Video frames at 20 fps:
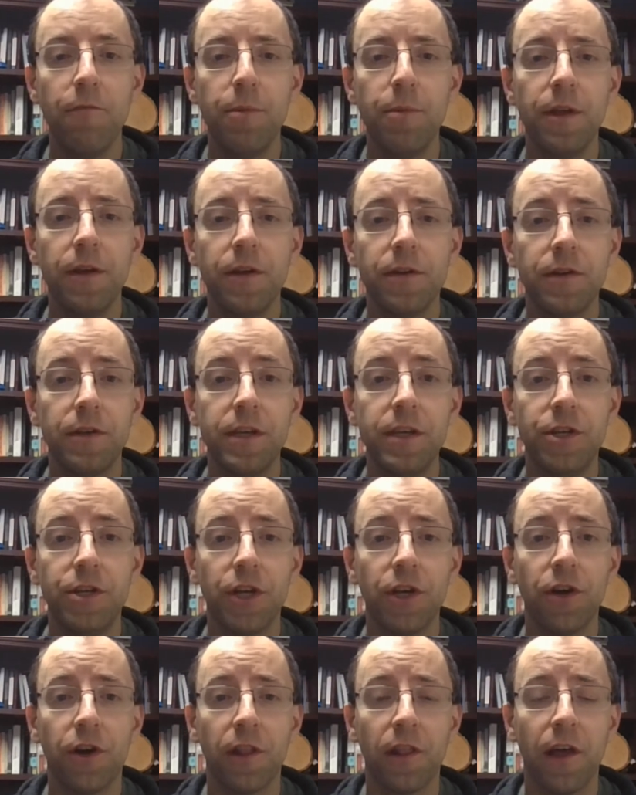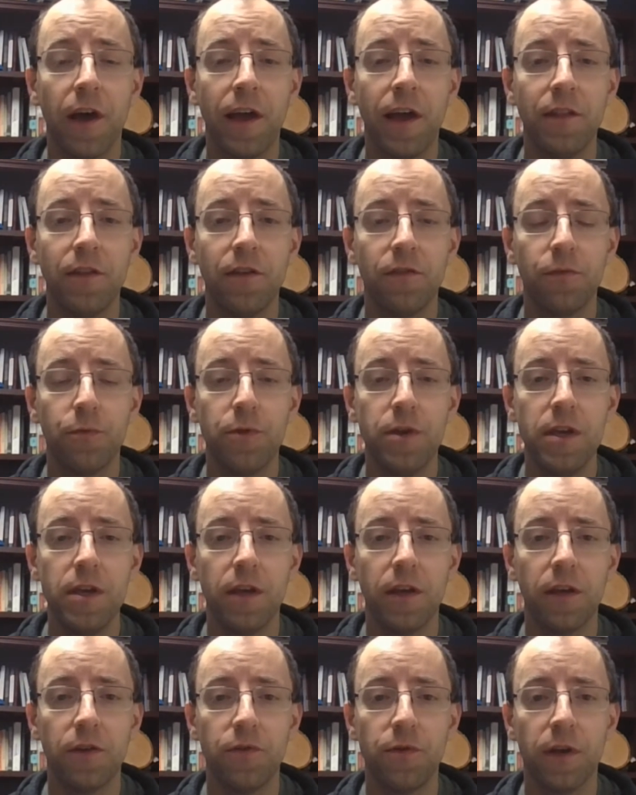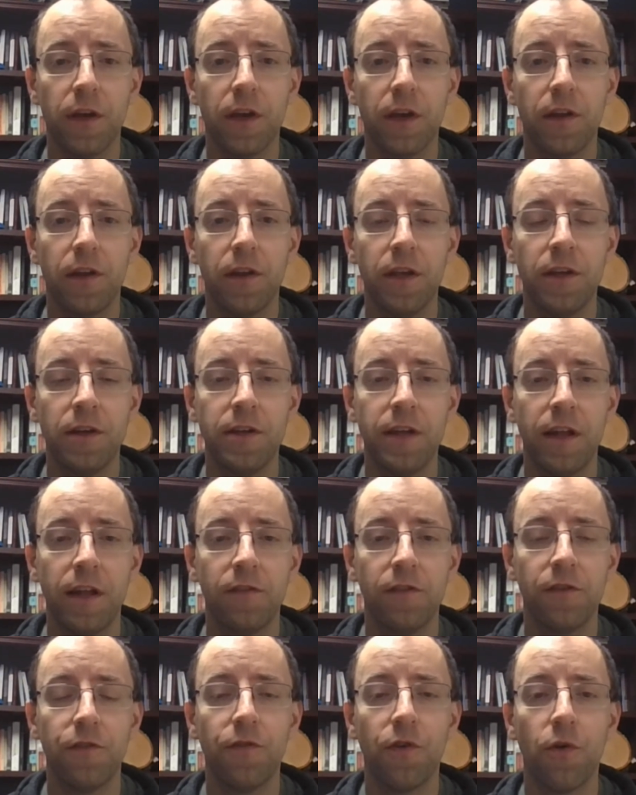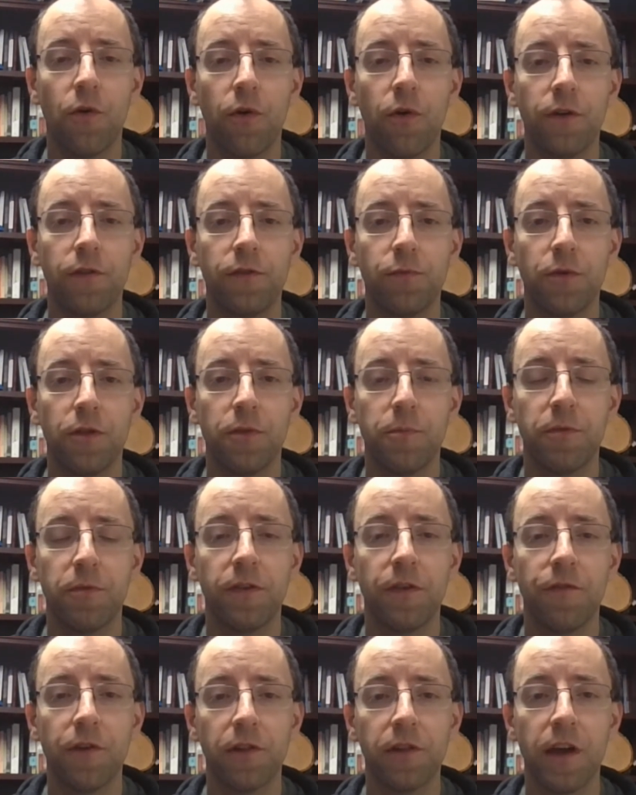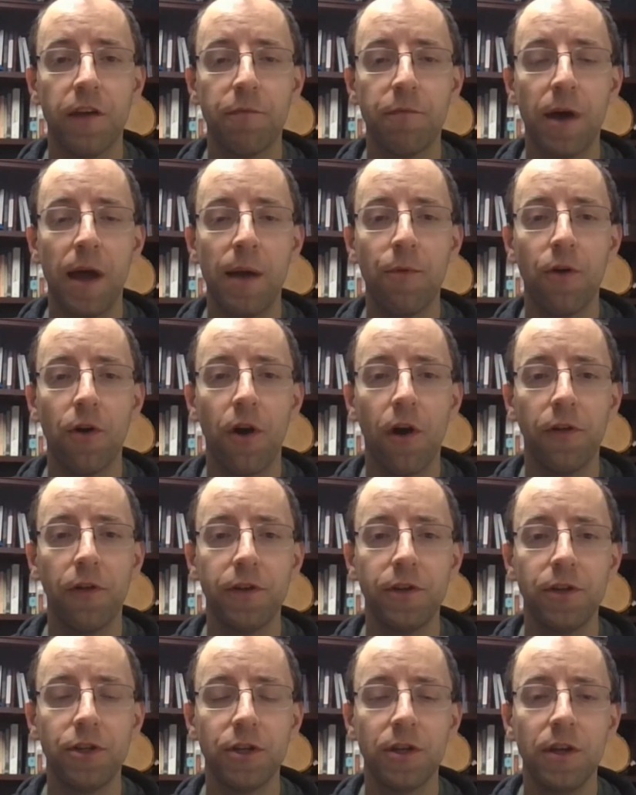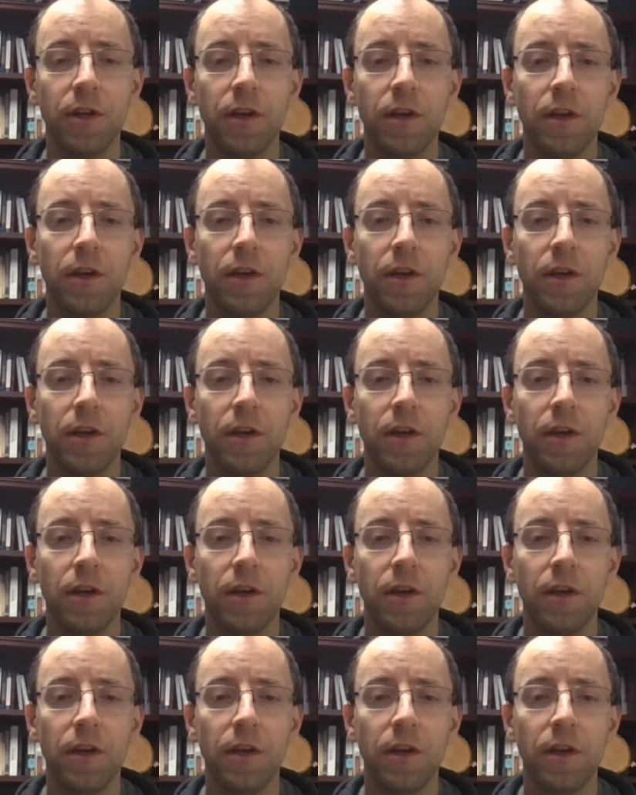been teaching online this week, doing an intensive course with Pacific Life Bible College,